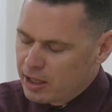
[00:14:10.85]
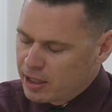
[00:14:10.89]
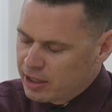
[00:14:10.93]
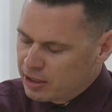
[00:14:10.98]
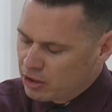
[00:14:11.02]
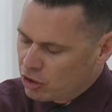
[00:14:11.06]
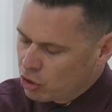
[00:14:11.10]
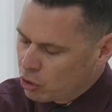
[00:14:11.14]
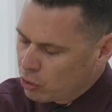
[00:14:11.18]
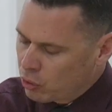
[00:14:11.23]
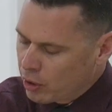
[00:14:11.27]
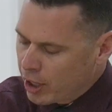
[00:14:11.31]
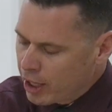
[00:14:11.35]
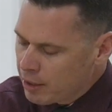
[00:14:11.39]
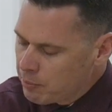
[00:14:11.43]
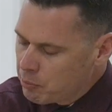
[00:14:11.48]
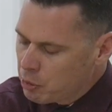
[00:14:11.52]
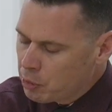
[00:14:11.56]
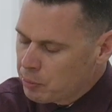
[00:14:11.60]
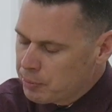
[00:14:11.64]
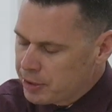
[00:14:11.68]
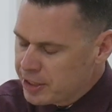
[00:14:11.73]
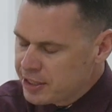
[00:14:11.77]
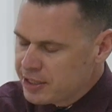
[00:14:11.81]

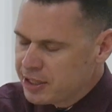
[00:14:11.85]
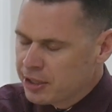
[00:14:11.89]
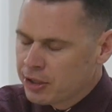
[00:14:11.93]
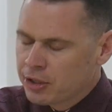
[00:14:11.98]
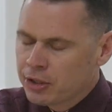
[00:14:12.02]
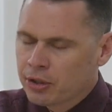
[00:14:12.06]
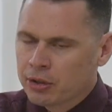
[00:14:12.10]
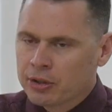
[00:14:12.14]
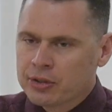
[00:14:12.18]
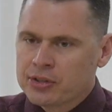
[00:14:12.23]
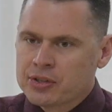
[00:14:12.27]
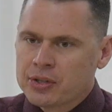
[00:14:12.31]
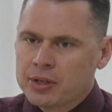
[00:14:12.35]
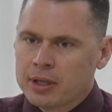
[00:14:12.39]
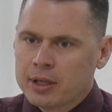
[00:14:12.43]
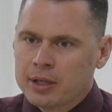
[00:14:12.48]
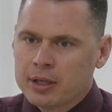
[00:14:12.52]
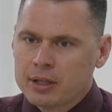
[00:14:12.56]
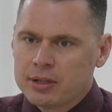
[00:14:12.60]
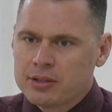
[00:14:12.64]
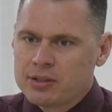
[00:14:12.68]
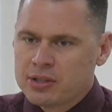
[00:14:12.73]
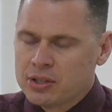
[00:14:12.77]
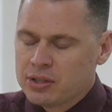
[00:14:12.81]
incredible material
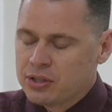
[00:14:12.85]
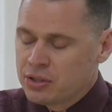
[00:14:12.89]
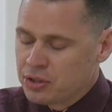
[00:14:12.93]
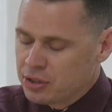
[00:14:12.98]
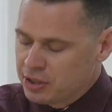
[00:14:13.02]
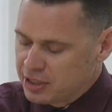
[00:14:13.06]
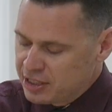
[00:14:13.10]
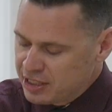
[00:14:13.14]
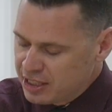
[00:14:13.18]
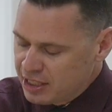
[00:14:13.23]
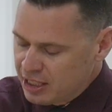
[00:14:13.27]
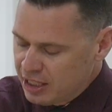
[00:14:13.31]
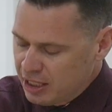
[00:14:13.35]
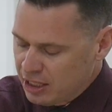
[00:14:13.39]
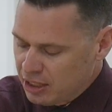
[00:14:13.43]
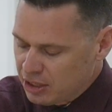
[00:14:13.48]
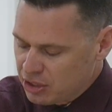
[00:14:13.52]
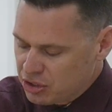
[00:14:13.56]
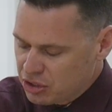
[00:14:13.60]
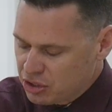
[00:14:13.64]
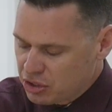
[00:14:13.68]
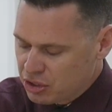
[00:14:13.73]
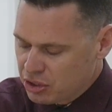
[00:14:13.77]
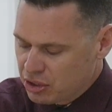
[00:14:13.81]
to
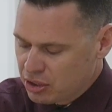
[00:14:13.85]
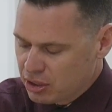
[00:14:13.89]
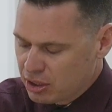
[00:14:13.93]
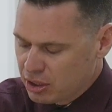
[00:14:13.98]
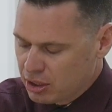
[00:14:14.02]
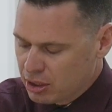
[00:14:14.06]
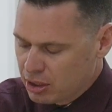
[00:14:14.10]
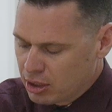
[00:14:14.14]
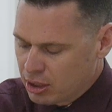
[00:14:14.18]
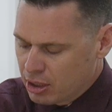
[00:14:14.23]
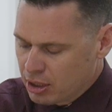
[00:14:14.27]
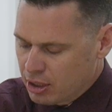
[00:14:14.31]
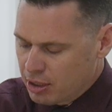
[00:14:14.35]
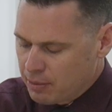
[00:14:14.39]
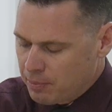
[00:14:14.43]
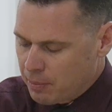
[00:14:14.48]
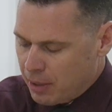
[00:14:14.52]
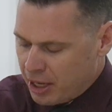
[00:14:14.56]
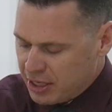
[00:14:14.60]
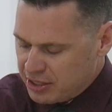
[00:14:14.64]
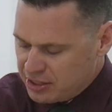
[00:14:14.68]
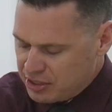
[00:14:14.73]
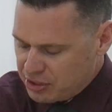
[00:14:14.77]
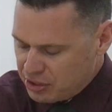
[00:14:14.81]
teach
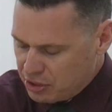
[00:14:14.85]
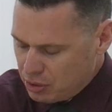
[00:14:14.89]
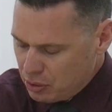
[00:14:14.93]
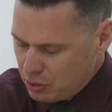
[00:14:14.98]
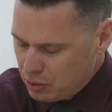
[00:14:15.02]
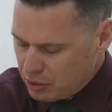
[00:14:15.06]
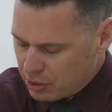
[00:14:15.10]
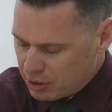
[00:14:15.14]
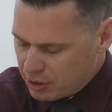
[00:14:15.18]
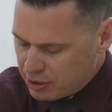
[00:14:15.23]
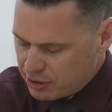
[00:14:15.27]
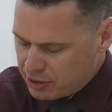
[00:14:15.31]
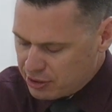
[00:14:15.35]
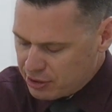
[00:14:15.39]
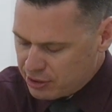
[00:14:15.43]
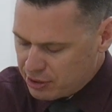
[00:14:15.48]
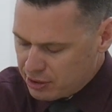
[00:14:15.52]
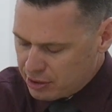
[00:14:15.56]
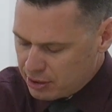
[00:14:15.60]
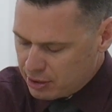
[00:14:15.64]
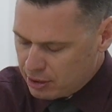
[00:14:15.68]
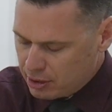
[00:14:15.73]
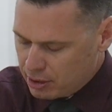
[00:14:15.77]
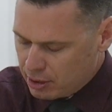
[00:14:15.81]
my
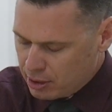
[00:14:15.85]
students.